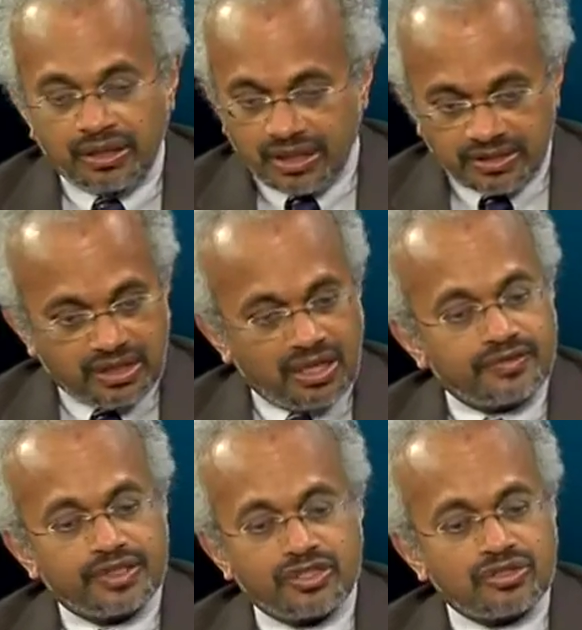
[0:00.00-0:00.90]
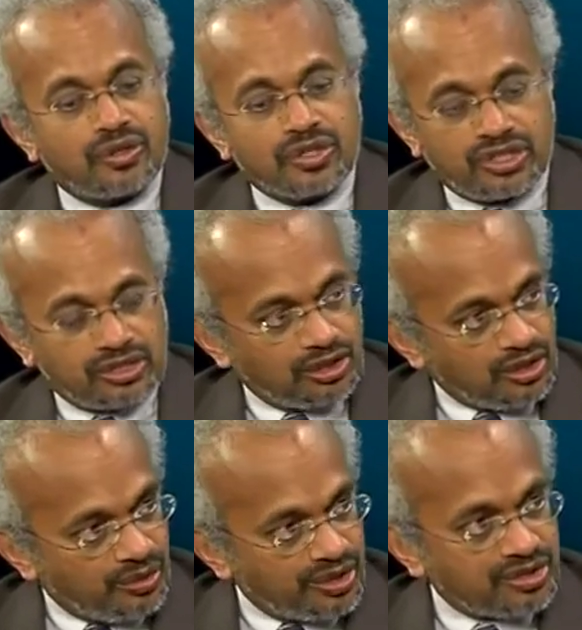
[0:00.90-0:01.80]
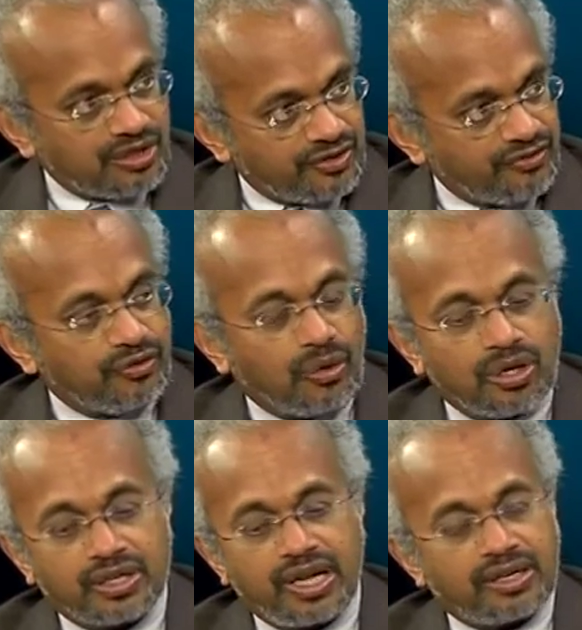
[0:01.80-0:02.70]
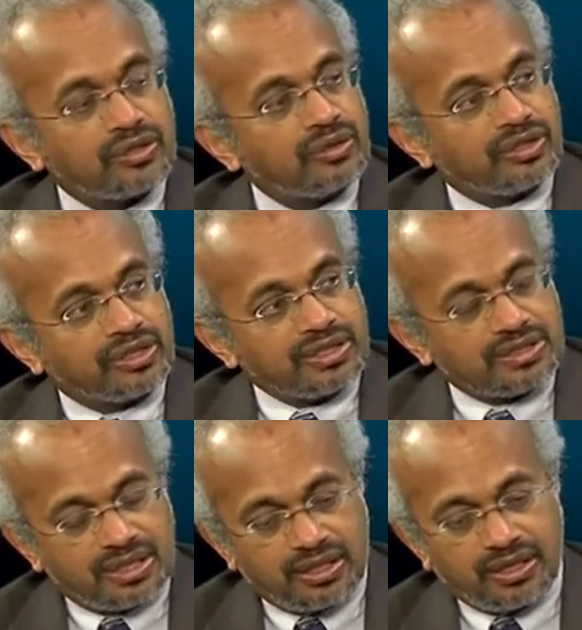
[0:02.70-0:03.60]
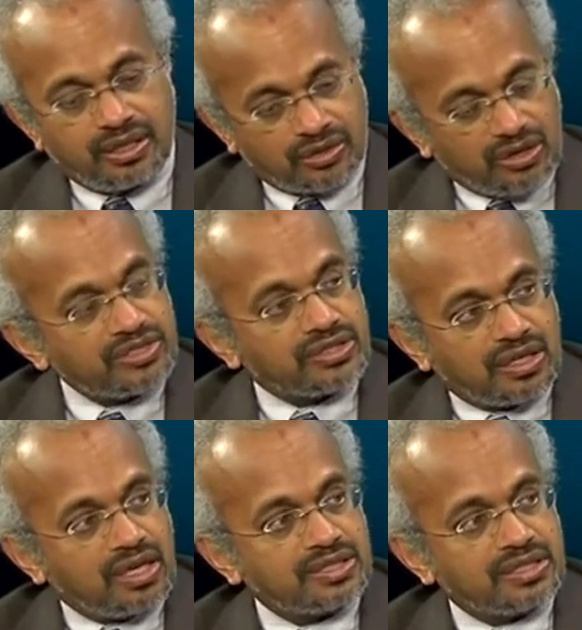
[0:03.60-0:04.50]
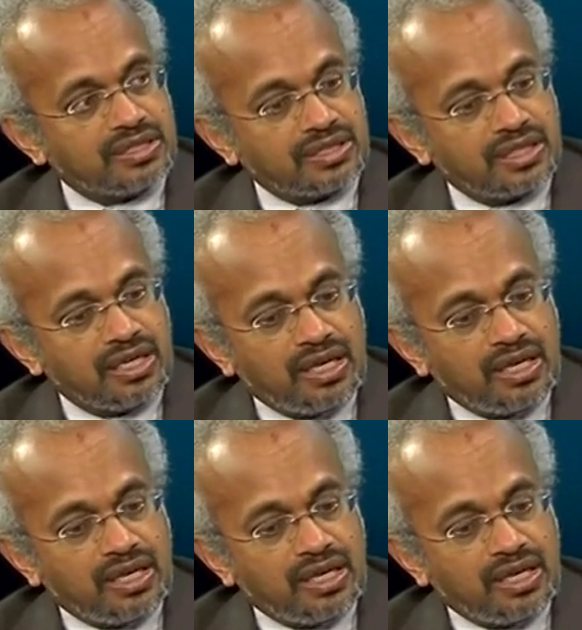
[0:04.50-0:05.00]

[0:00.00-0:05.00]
Yes, the governance scores are the lowest of the four categories uh, across the continent,